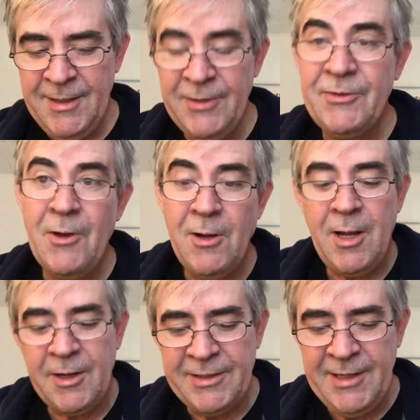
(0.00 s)
He stole
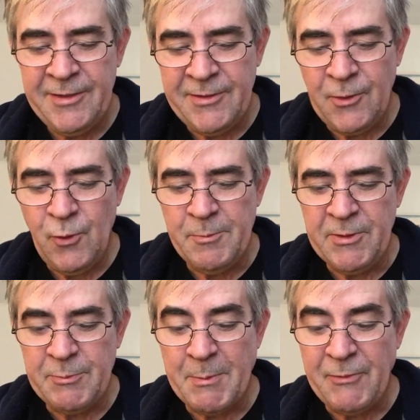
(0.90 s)
all our tents and
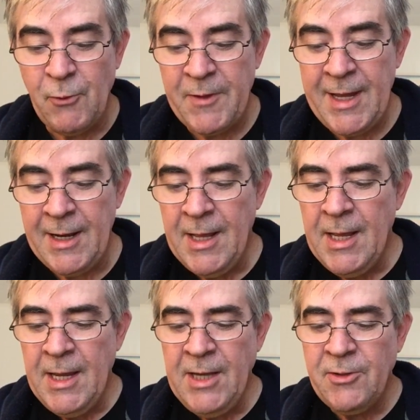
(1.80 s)
equipments, but before that,
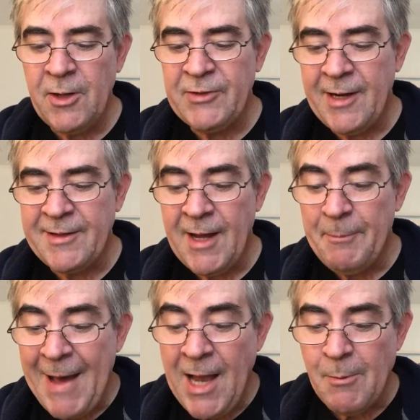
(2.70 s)
he taught us how to tie a
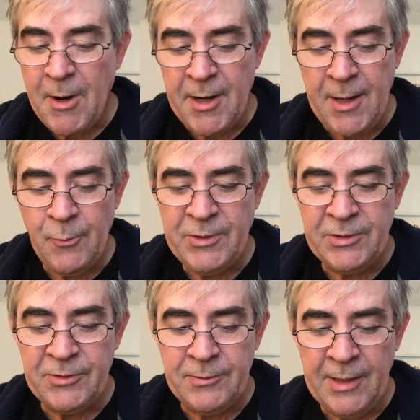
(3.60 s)
Palomar knot, which
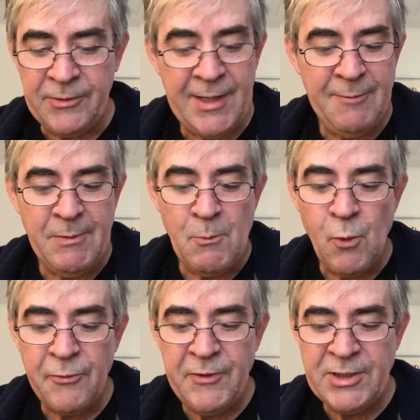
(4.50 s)
is, has saved me
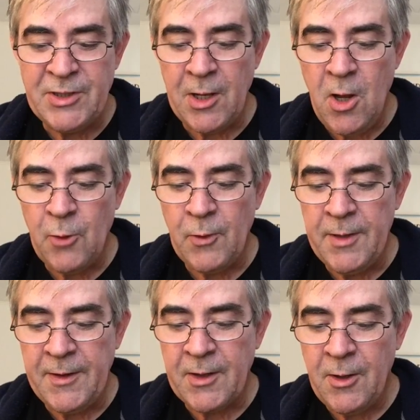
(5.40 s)
more fish in the long
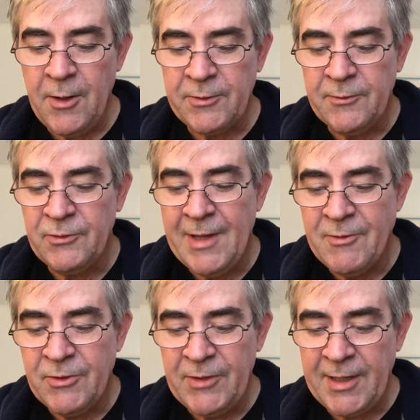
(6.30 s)
run than the cost of
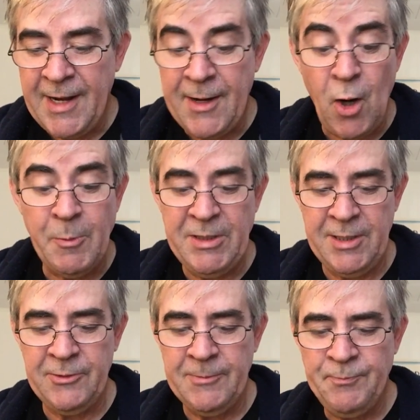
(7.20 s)
seven second-hand army
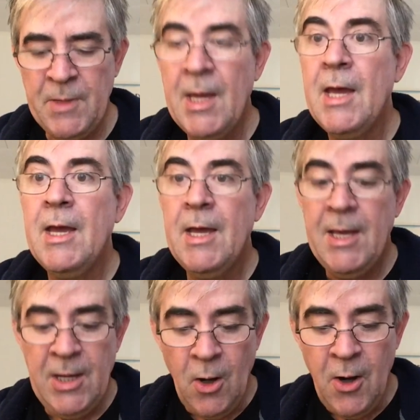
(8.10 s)
tents.
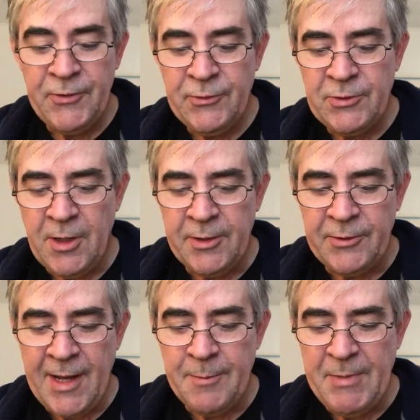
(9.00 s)
He also taught
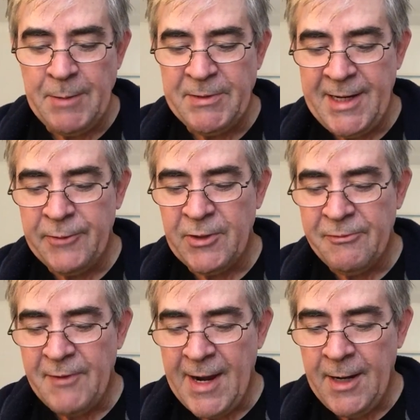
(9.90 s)
us how to bake potatoes at a
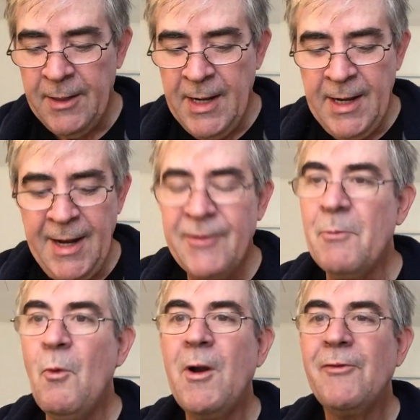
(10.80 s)
fire and
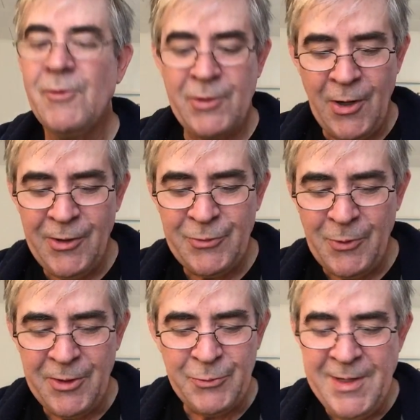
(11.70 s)
some wonderful curse
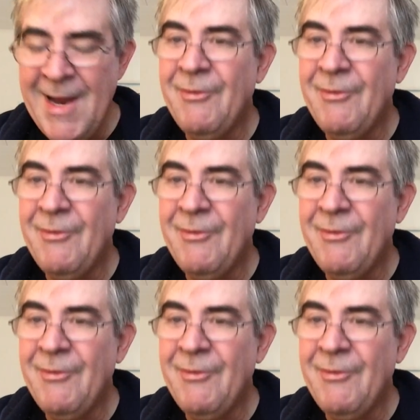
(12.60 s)
words we'd